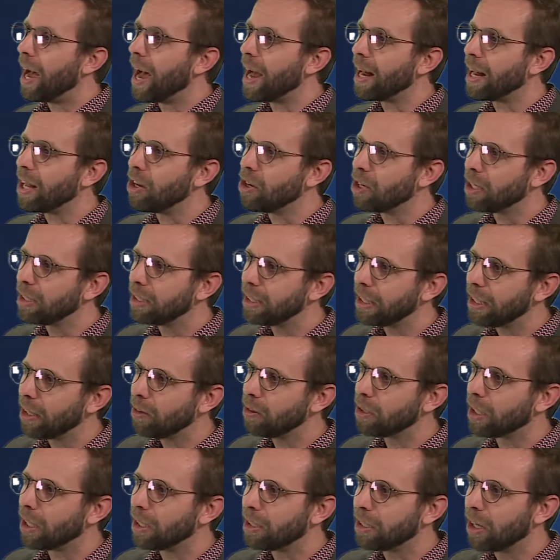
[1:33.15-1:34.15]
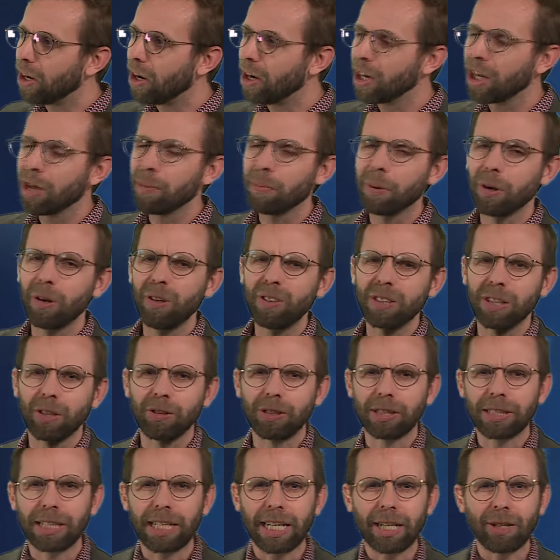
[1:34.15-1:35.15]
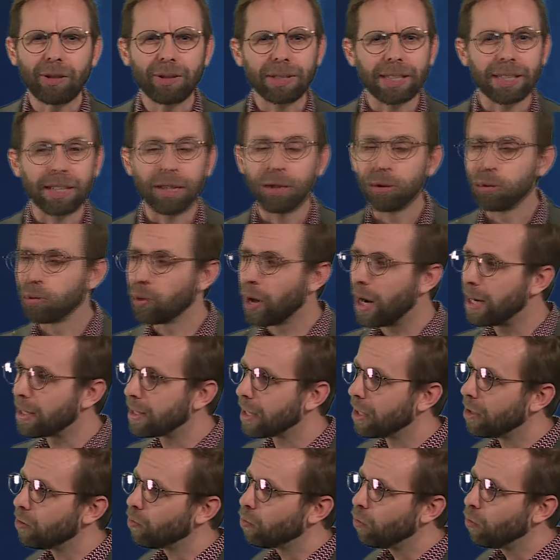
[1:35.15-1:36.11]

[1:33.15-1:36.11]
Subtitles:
And then you can see those darker blues, those teals and those reds